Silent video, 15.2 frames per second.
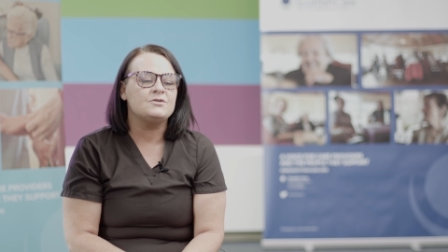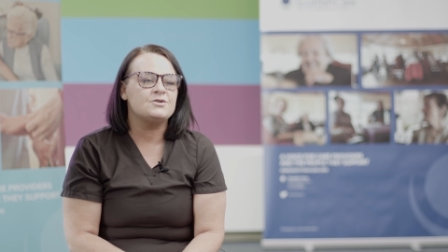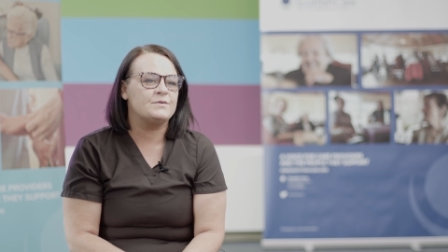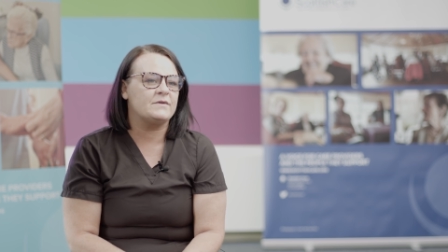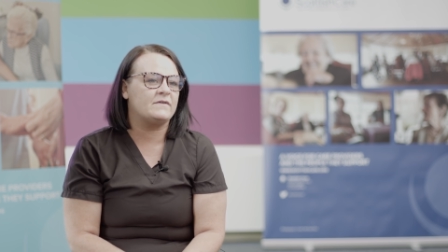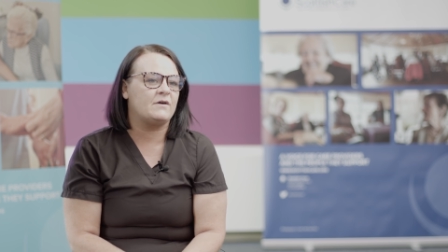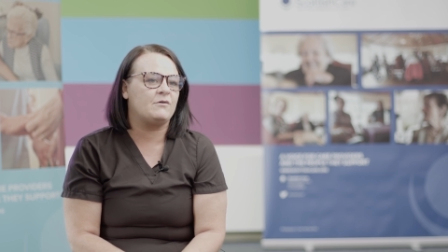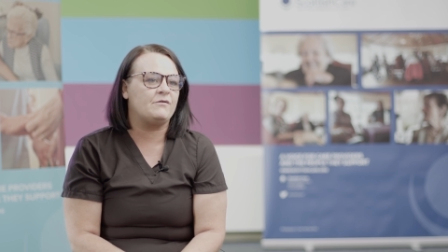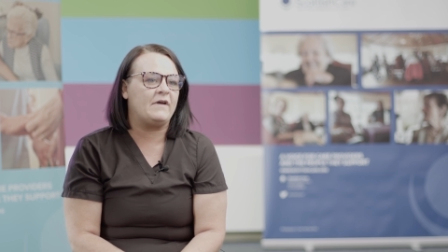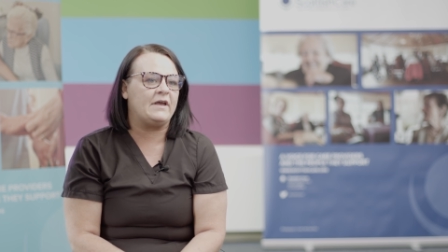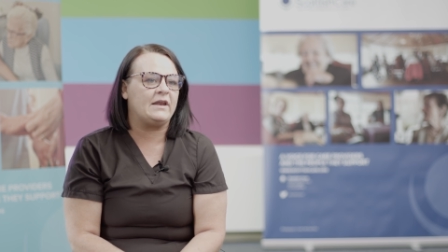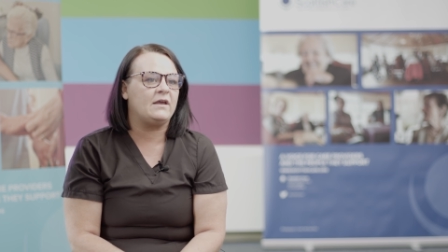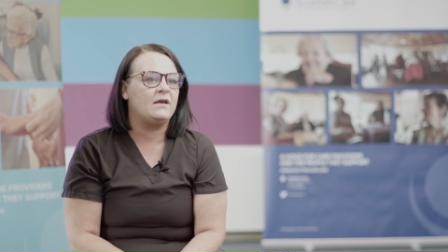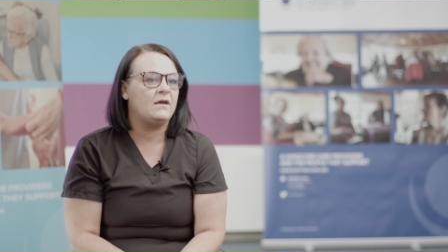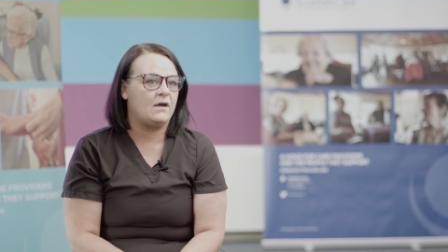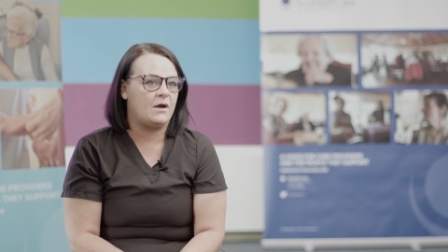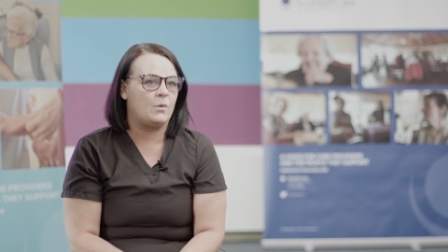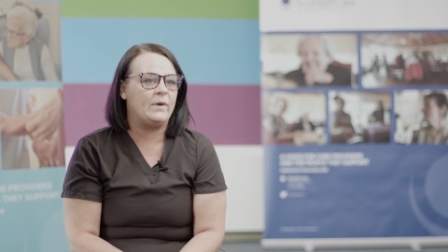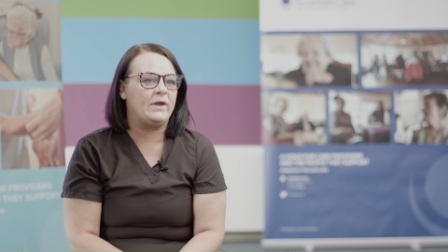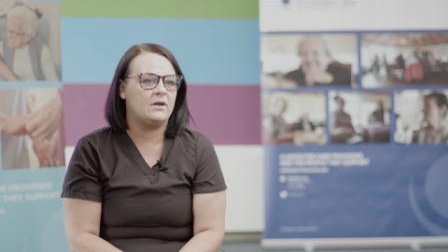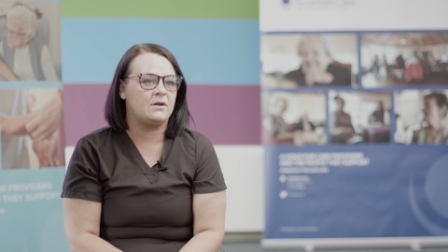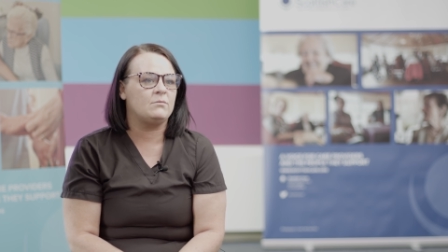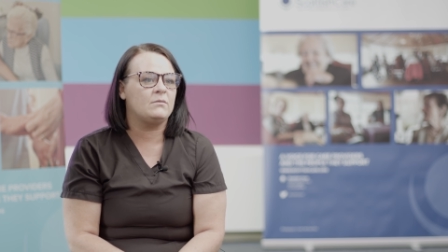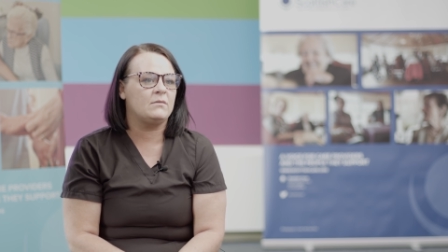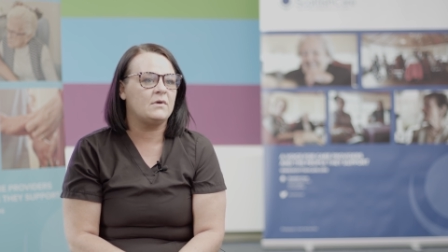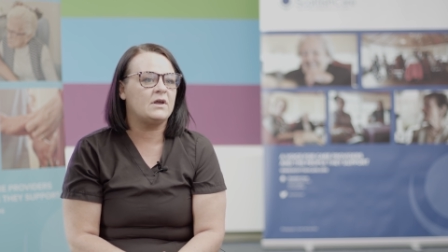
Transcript: She was still very aware and